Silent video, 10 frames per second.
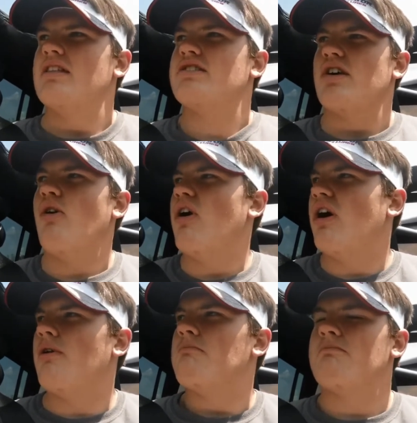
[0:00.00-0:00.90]
And so
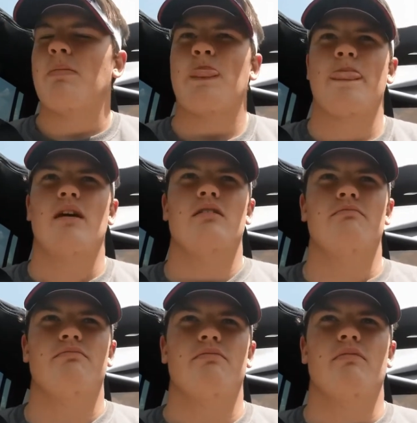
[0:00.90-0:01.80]

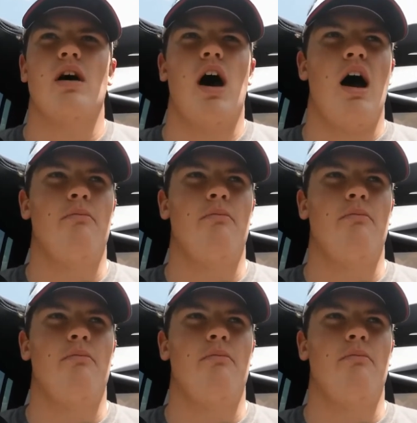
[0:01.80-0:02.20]
um,